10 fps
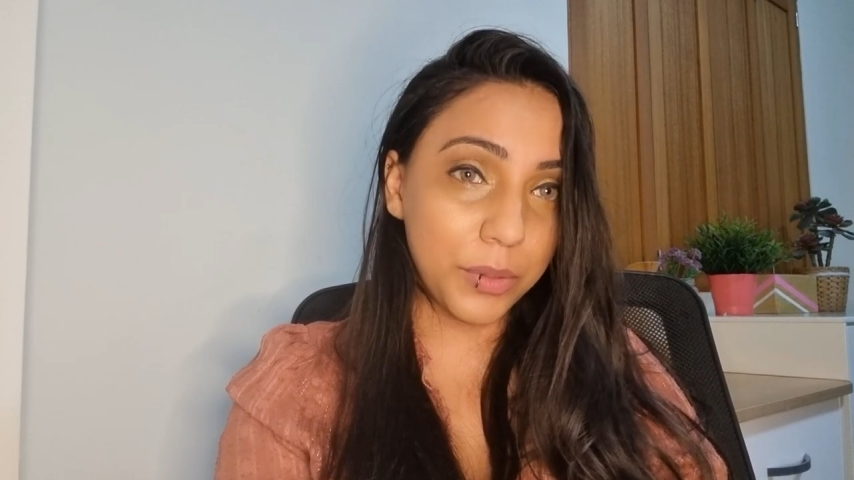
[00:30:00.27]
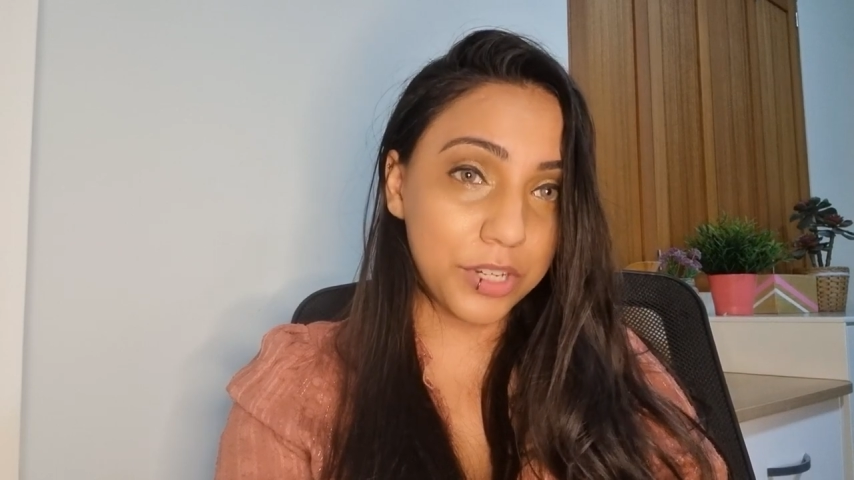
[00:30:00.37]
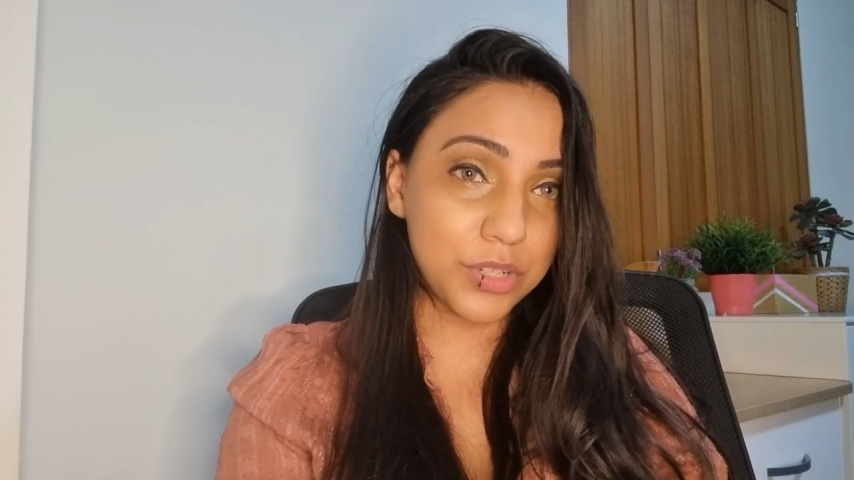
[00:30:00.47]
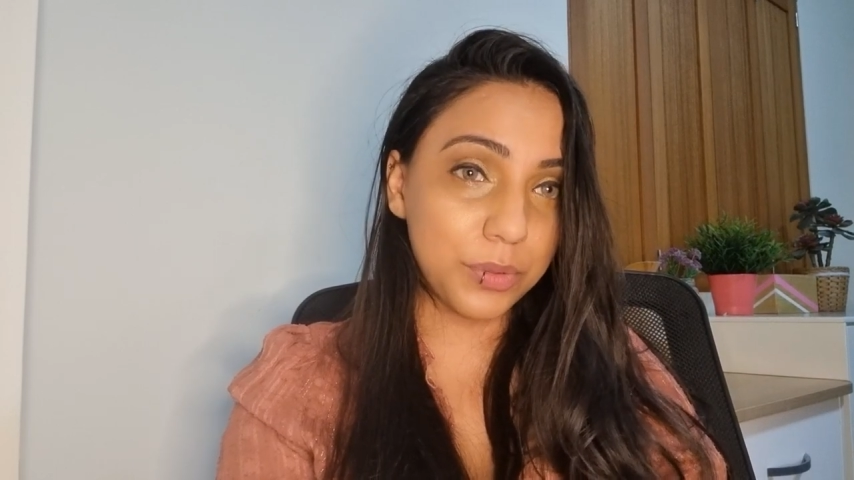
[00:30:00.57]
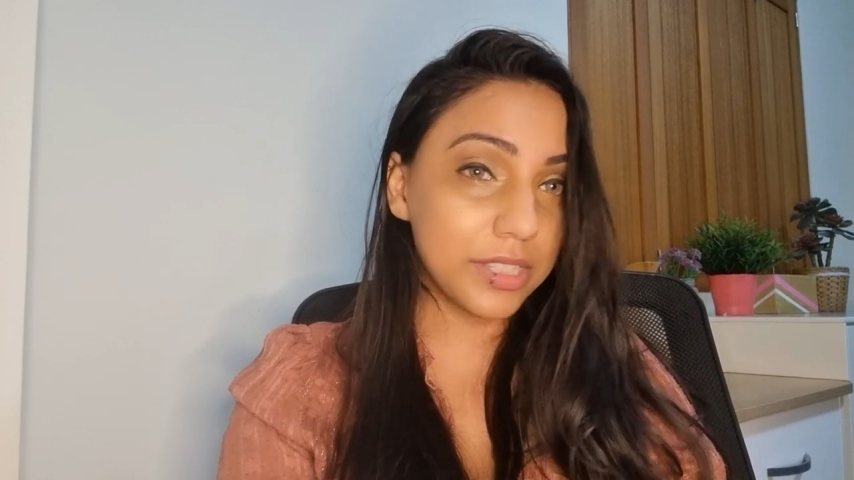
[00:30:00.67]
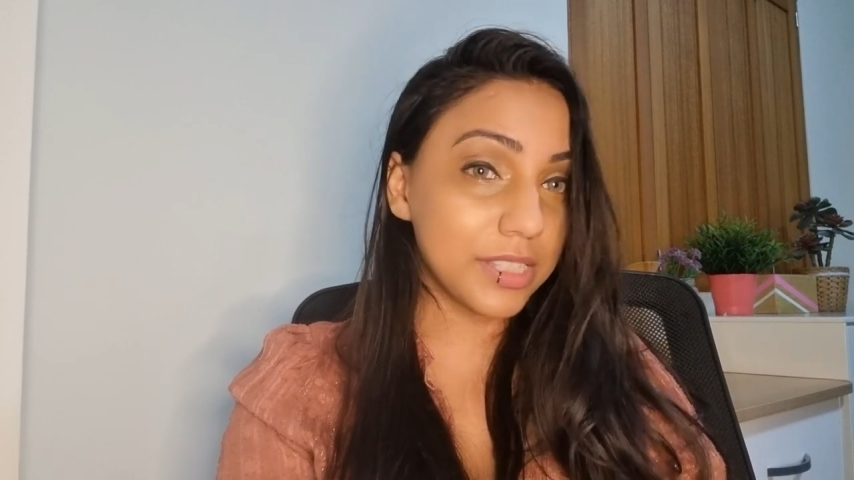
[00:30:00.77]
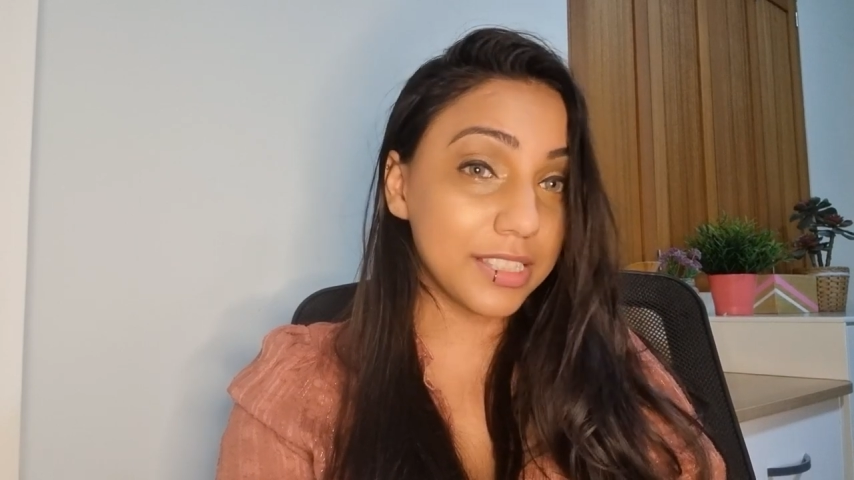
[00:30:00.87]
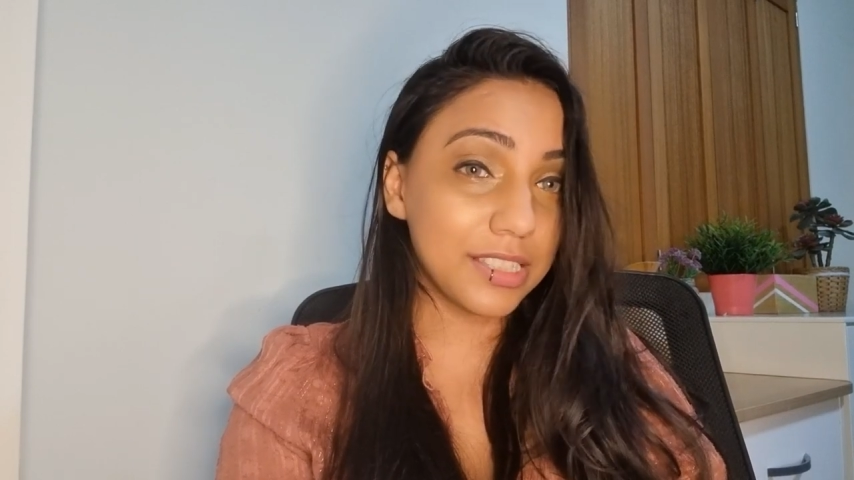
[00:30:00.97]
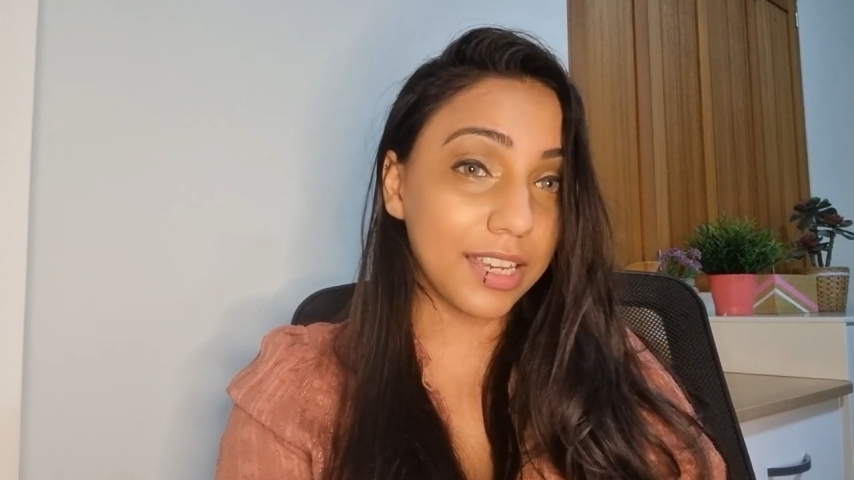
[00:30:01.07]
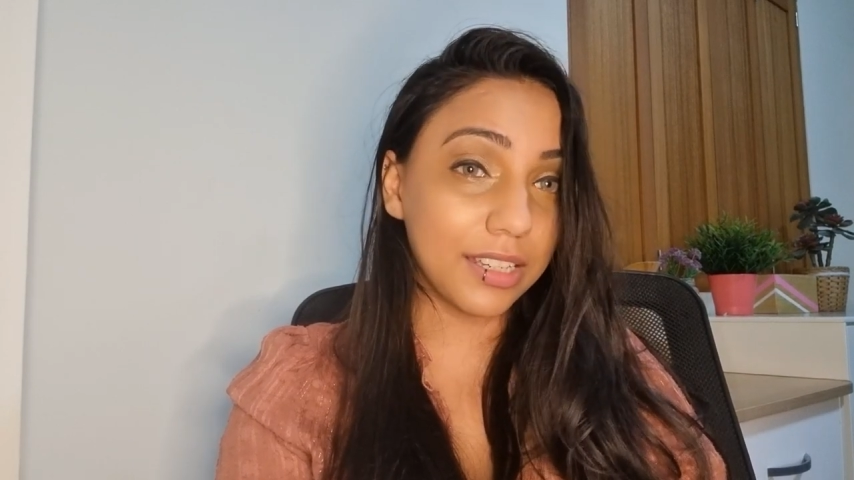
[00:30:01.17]
which was the
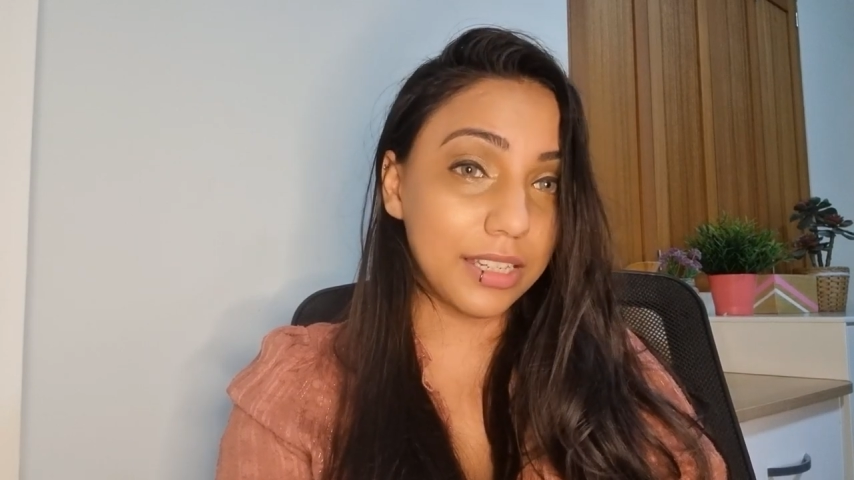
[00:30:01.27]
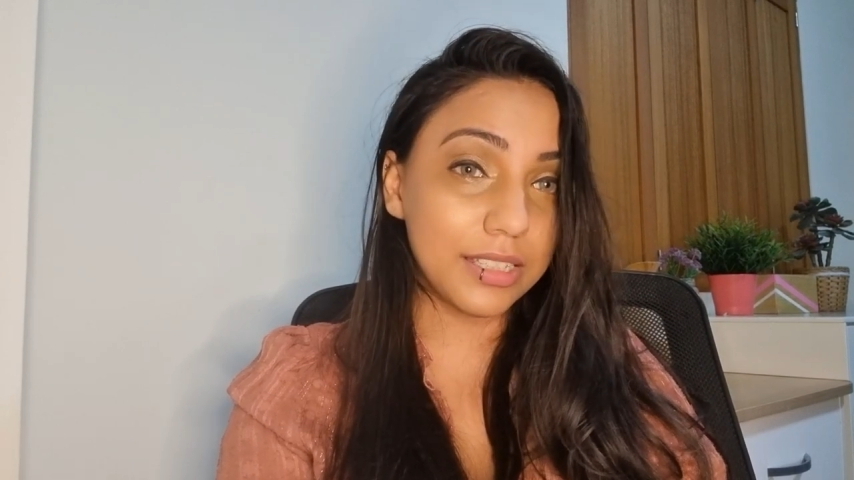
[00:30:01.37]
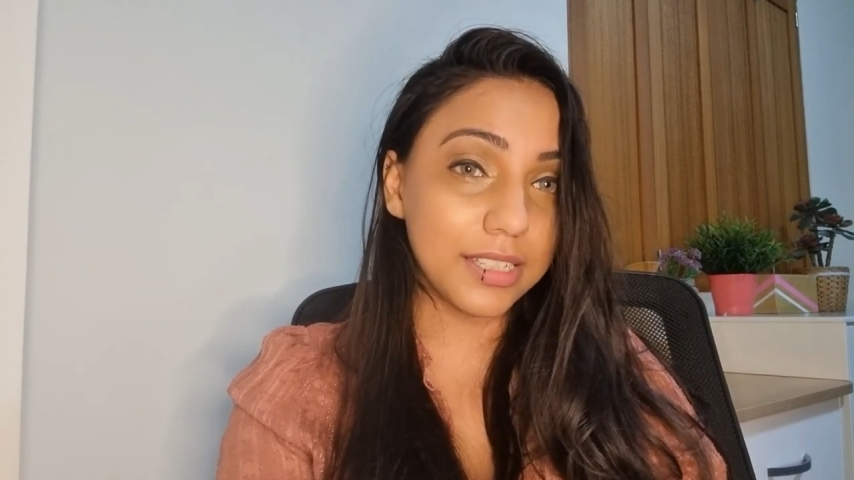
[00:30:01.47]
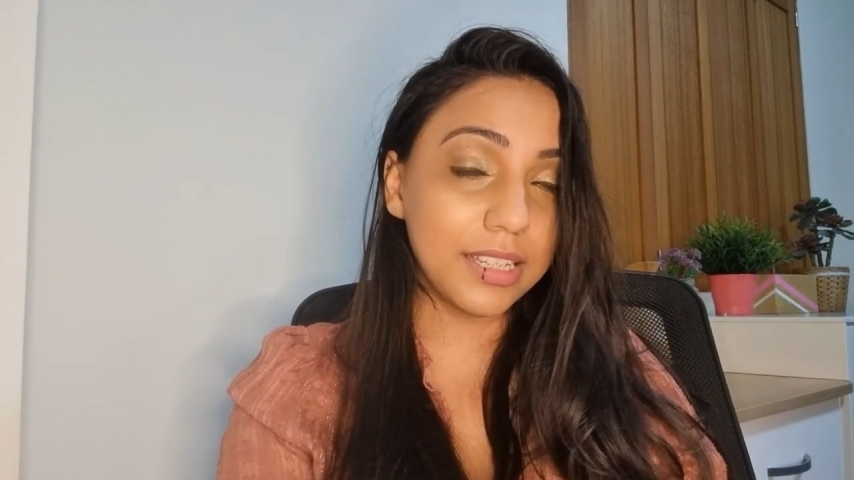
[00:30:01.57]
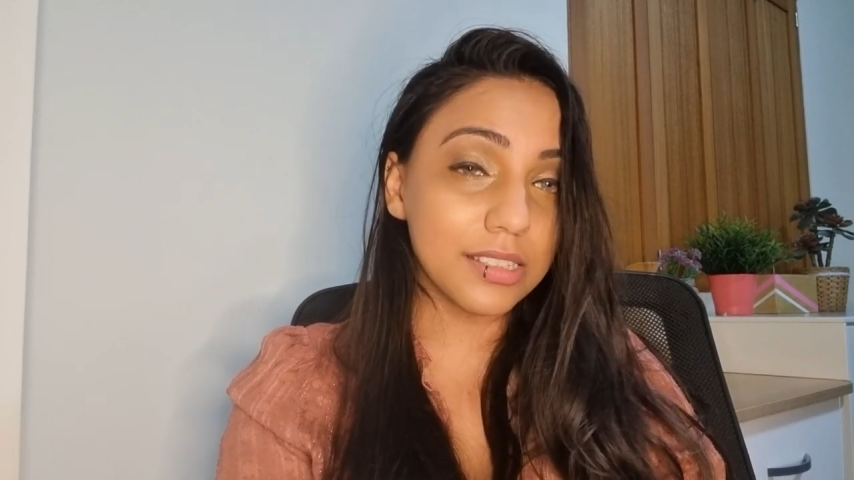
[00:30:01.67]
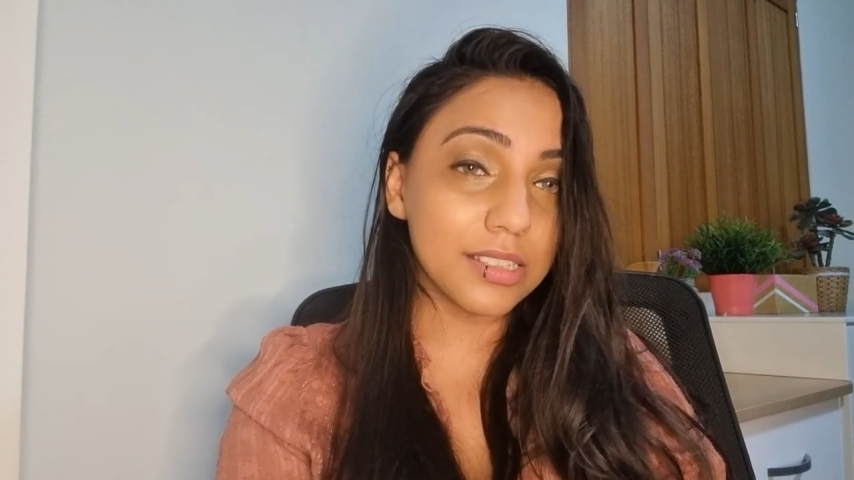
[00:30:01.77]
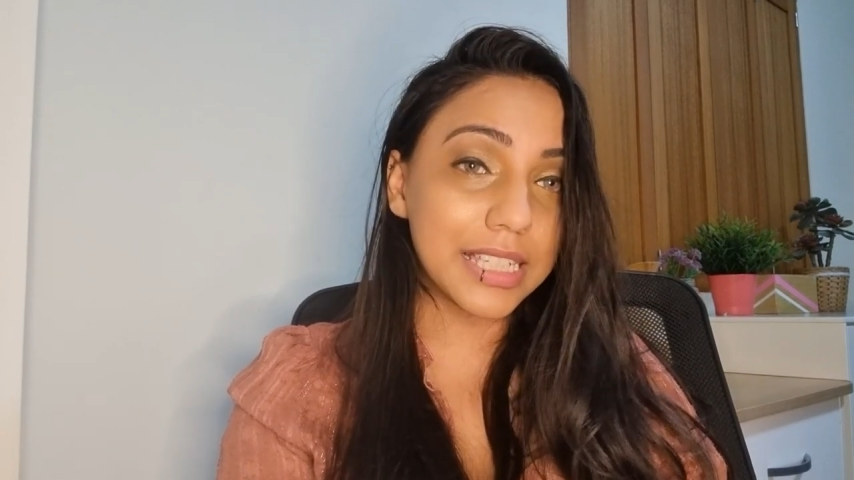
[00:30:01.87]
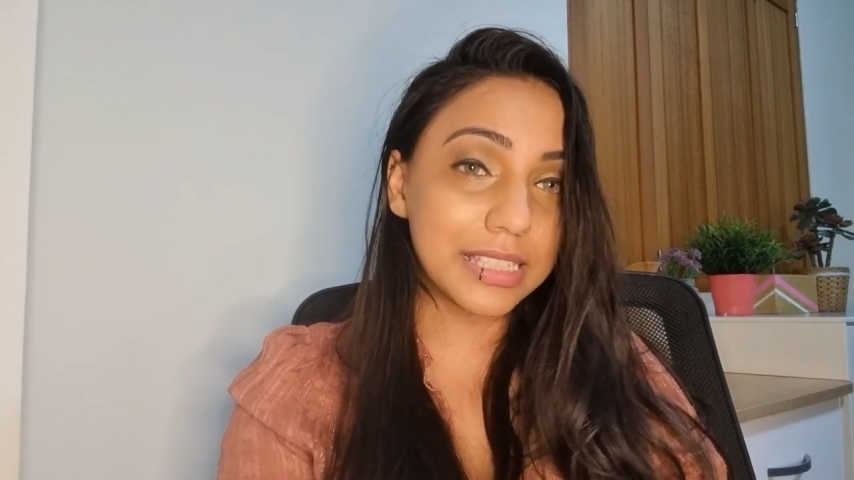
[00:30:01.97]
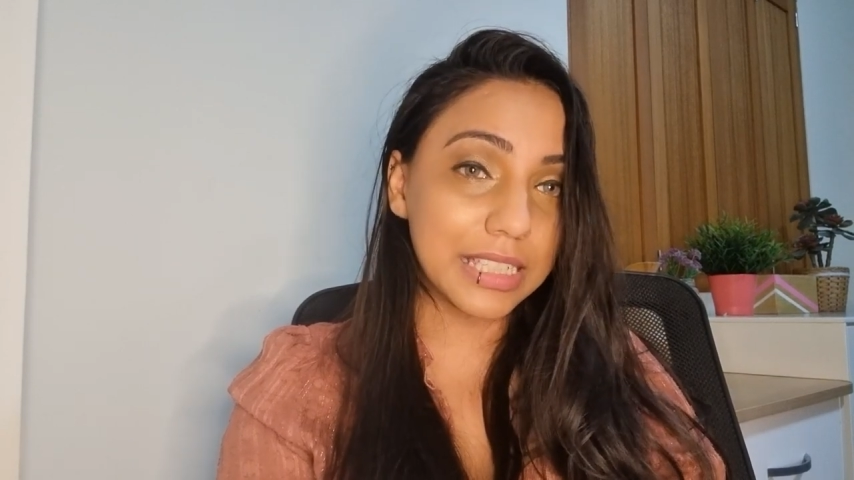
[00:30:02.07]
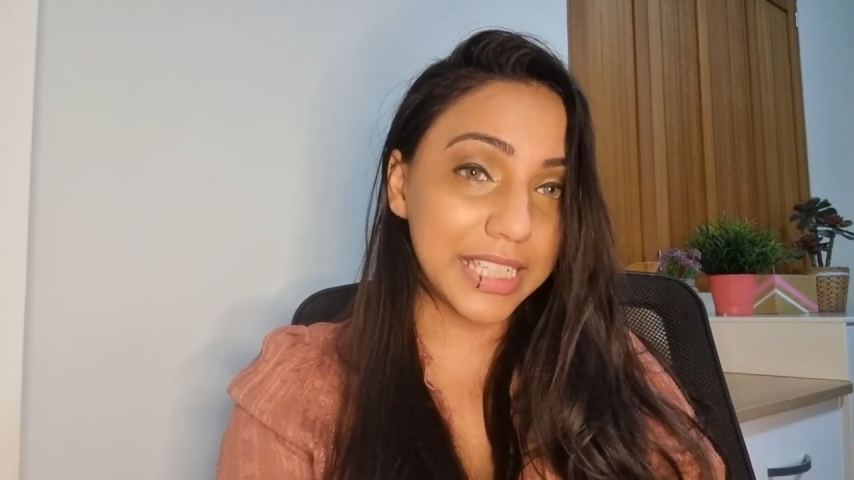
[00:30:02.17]
second in
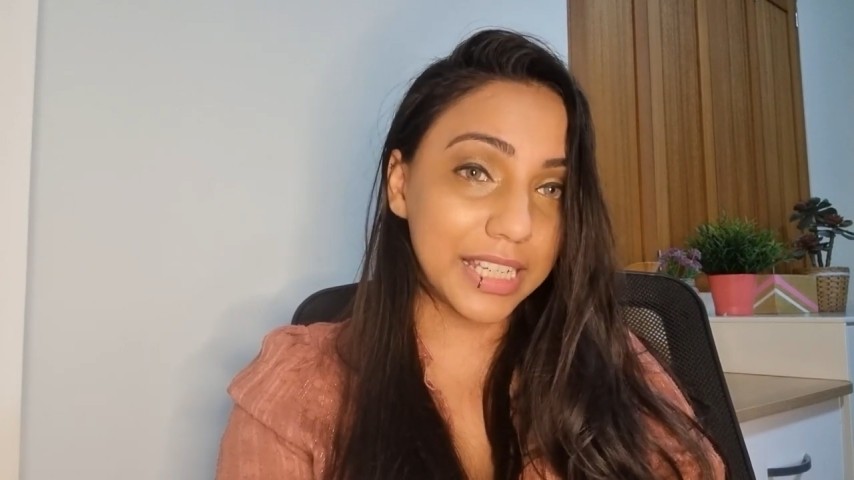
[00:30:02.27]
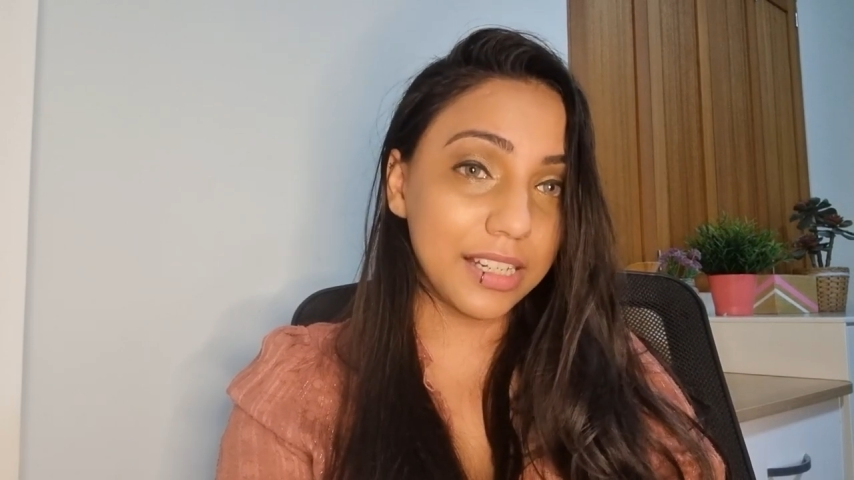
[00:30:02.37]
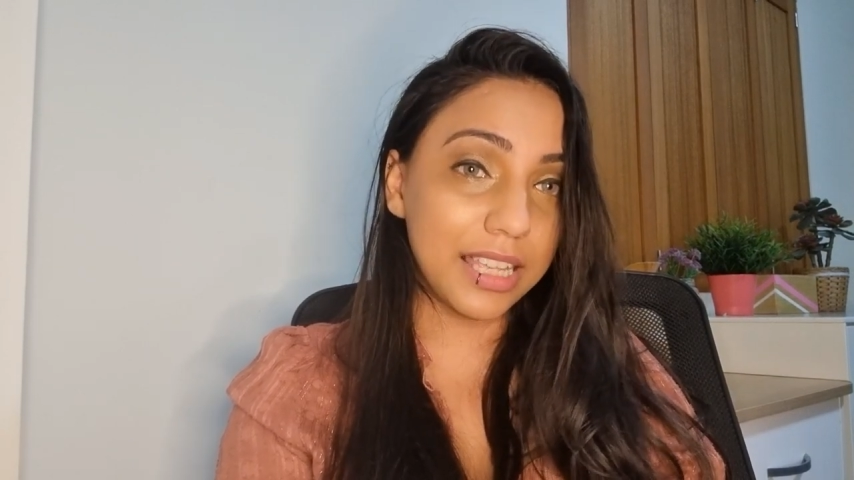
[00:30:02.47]
Tanzania,